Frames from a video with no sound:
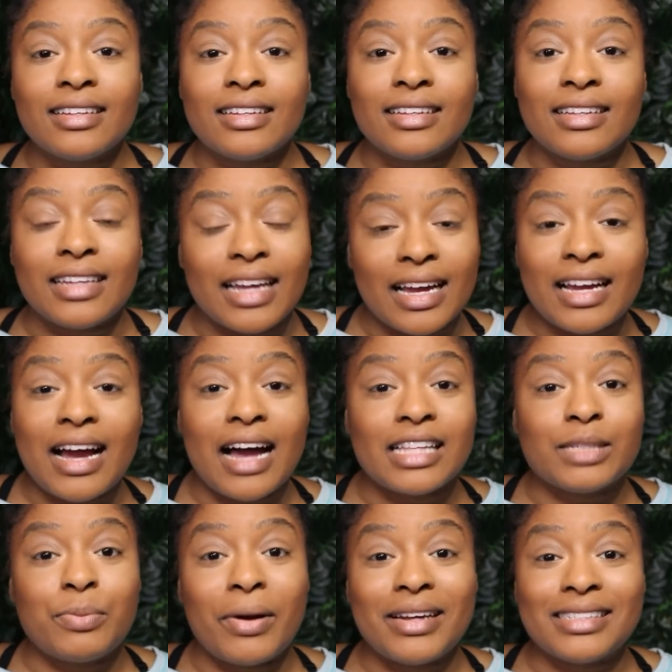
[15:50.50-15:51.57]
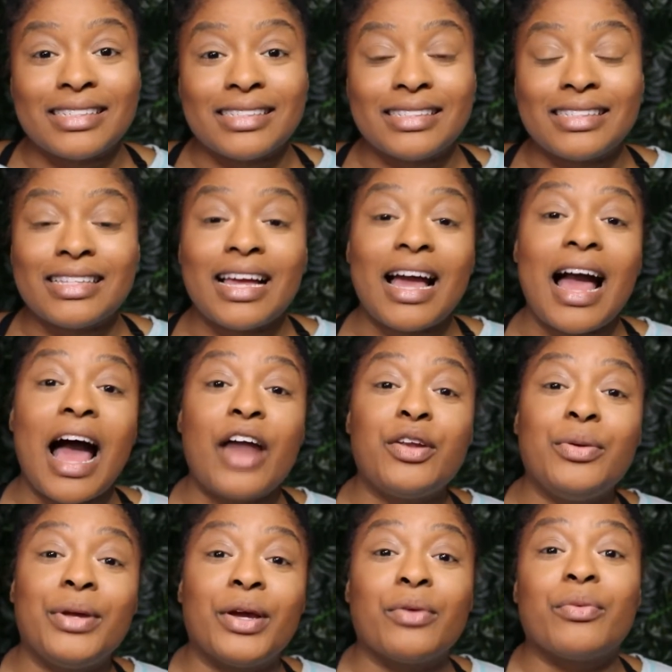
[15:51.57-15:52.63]
Get in God's presence. How do
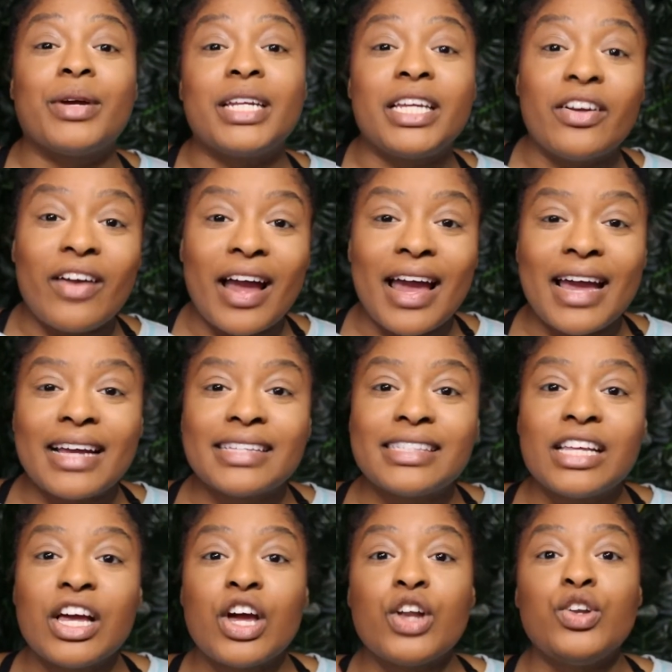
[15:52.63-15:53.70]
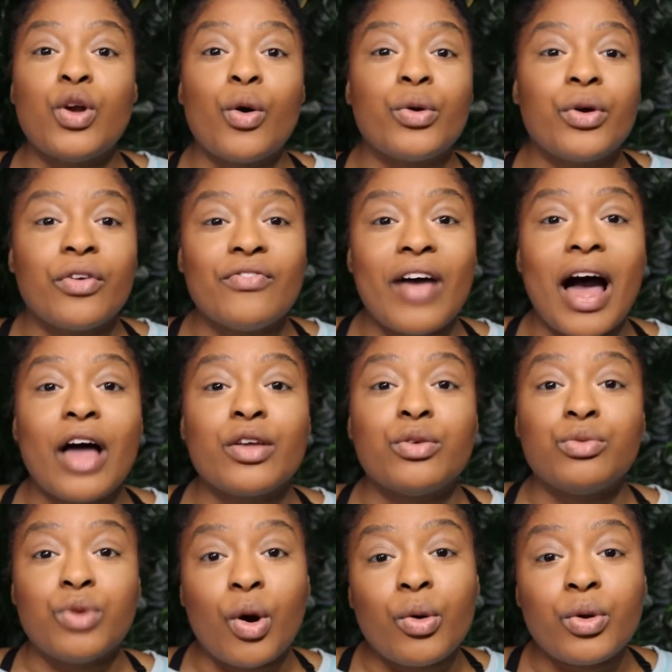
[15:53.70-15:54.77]
you get rid of your ex? Know your value,
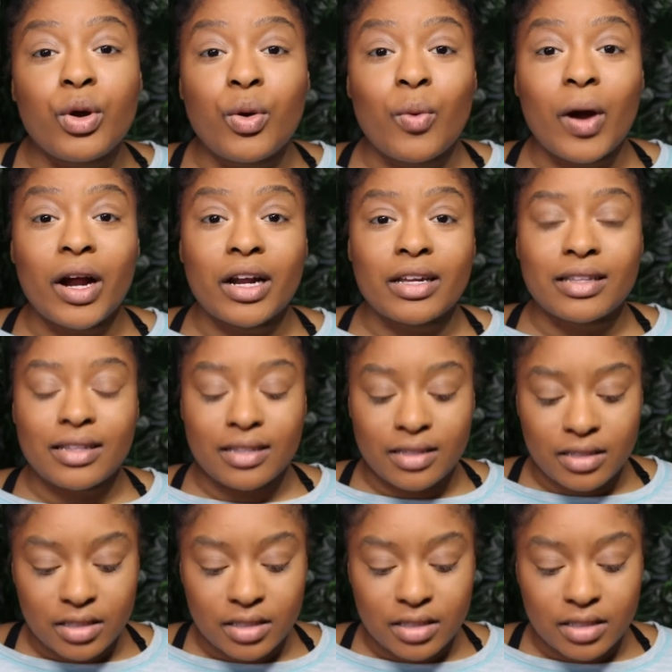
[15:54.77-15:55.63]
know your worth.